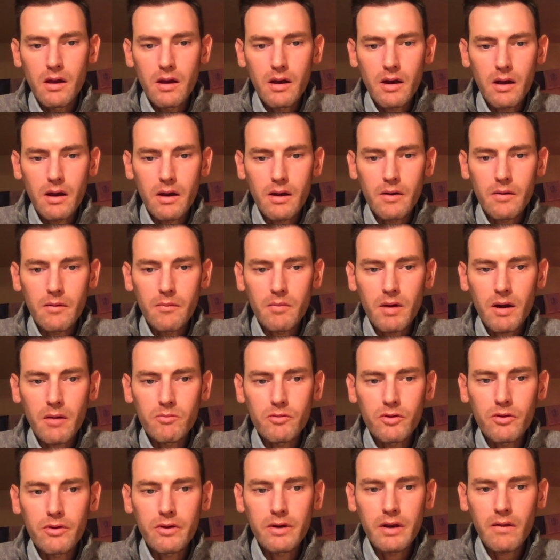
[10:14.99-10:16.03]
I'm
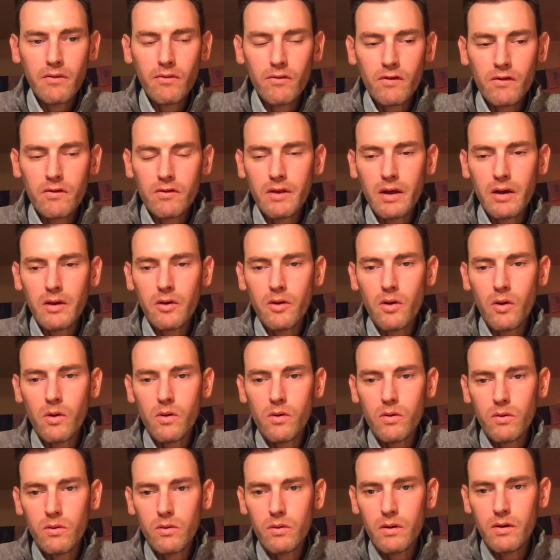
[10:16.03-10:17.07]
learning to let
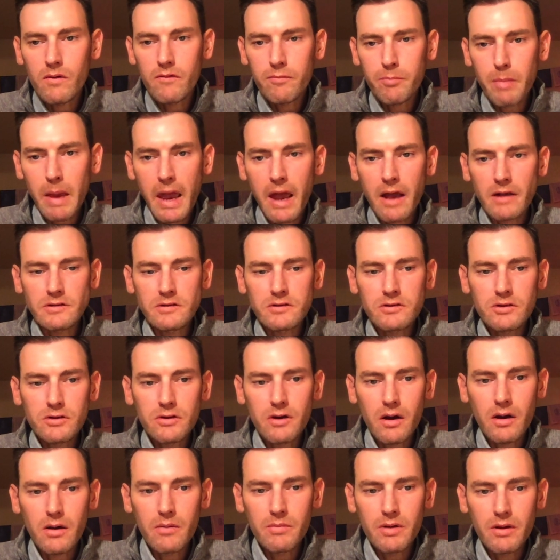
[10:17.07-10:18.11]
go of past
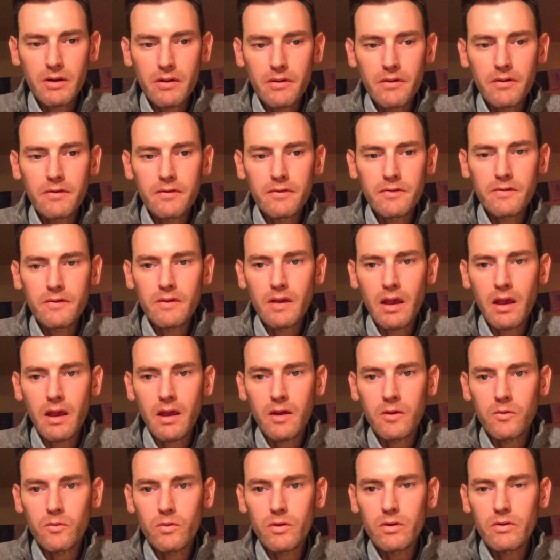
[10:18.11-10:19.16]
traumas
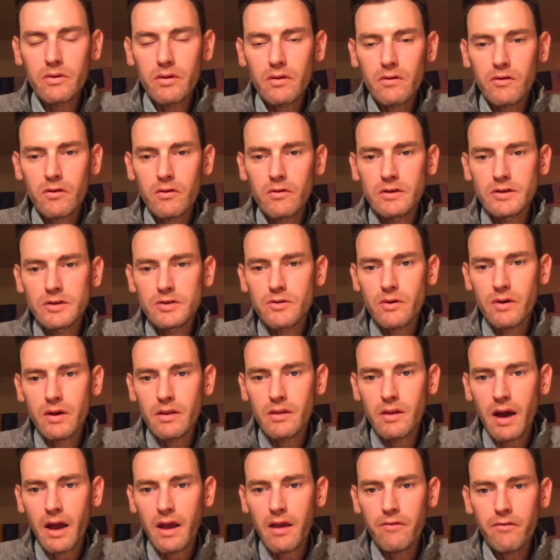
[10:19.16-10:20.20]
and really to enjoy
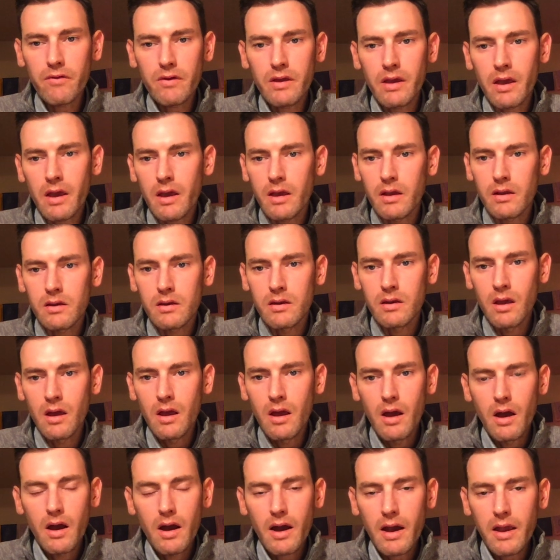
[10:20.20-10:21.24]
life again.
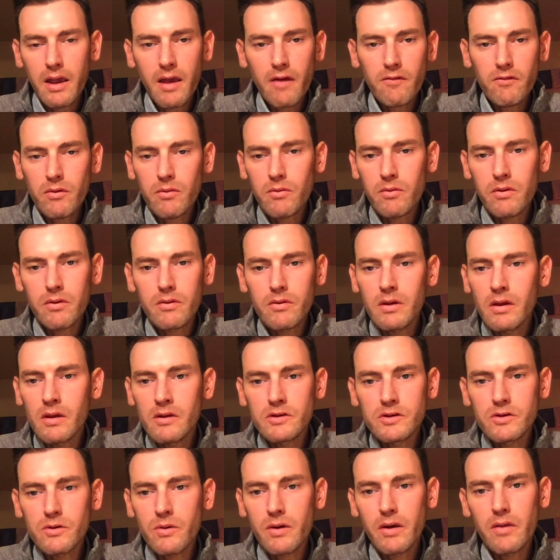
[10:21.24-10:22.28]
I haven't really
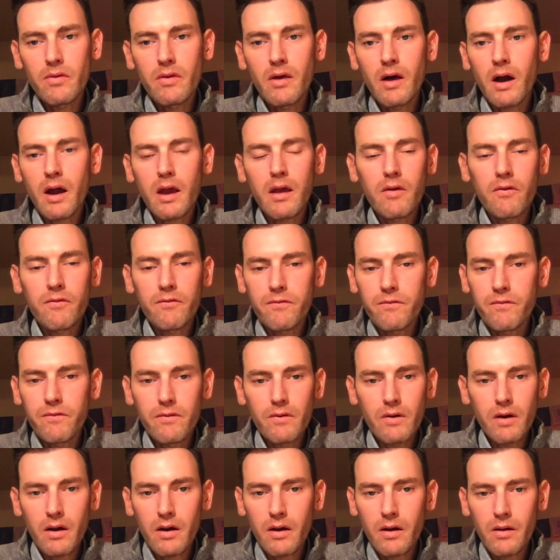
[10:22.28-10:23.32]
enjoyed life
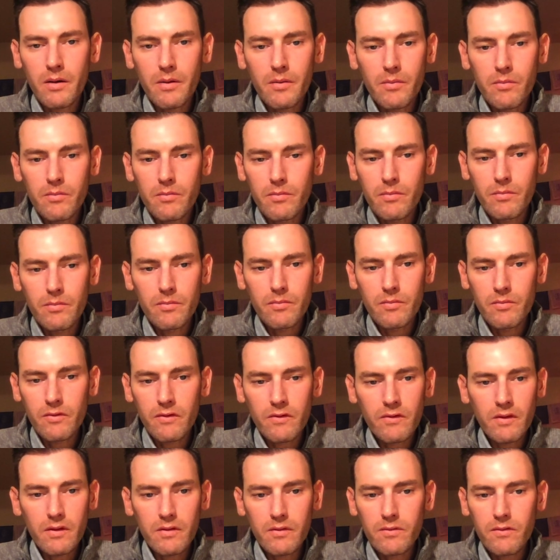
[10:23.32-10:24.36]

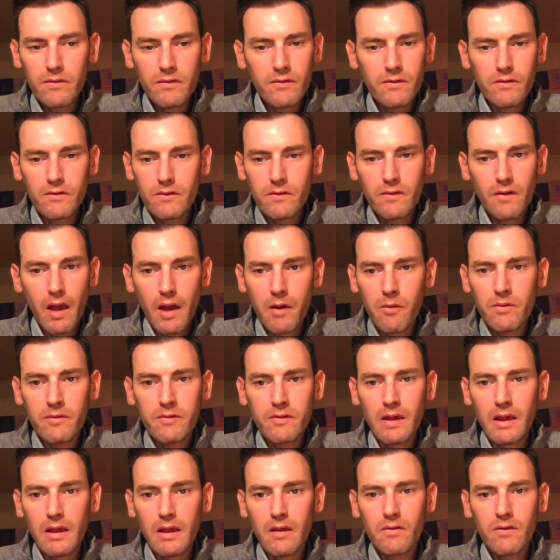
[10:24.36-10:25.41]
since I was
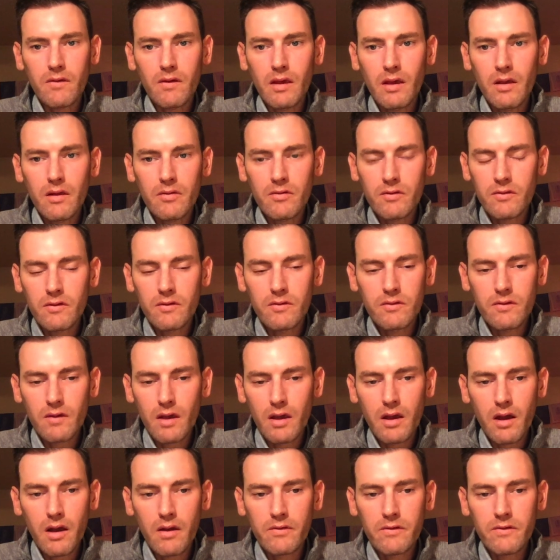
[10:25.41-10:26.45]
18, since I
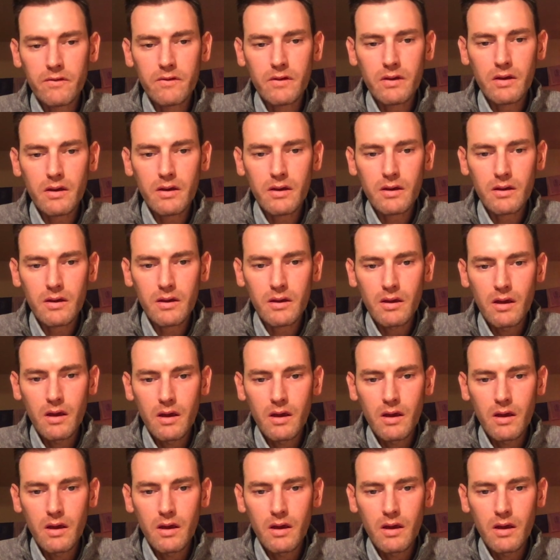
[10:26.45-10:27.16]
got sick.